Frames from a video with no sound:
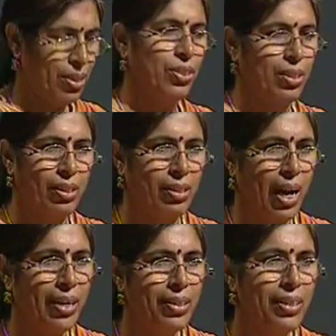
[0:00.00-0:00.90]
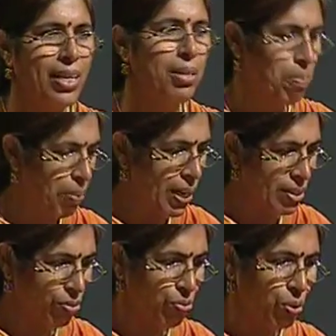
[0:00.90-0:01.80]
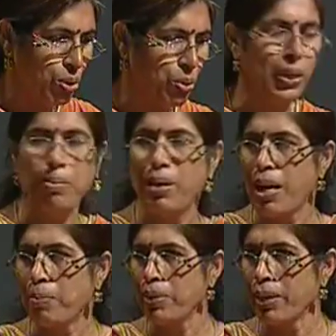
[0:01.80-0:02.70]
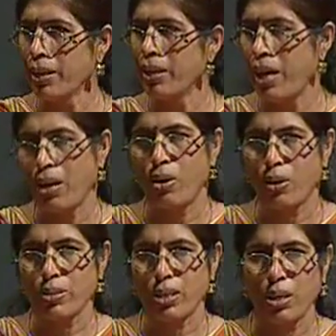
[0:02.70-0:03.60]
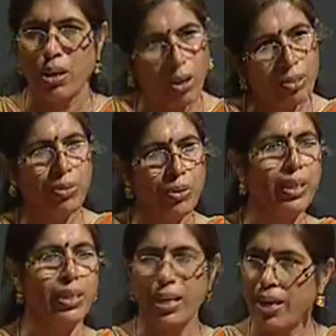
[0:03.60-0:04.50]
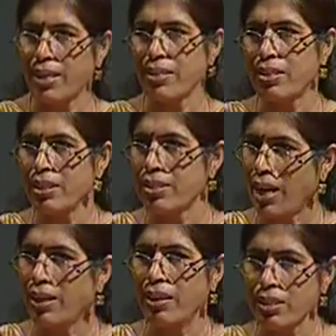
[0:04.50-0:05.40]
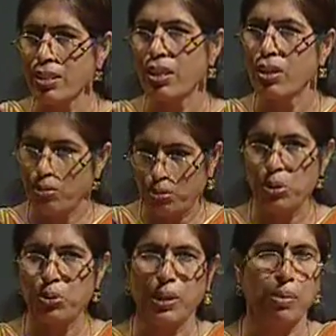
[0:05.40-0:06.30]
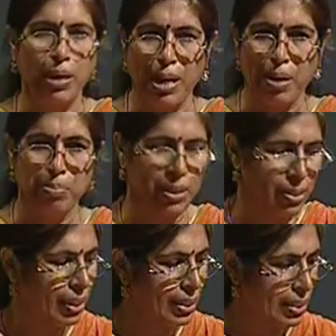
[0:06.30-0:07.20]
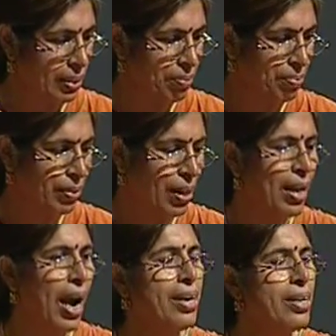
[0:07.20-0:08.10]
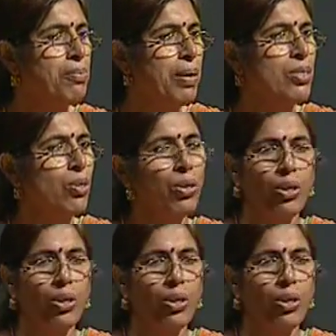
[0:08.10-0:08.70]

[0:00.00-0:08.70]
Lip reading: digital, and it has replaced the 4 to 20 milliampere analog signal. All of you know that in industry the standard is 4 to 20 milliampere signals, and it is based on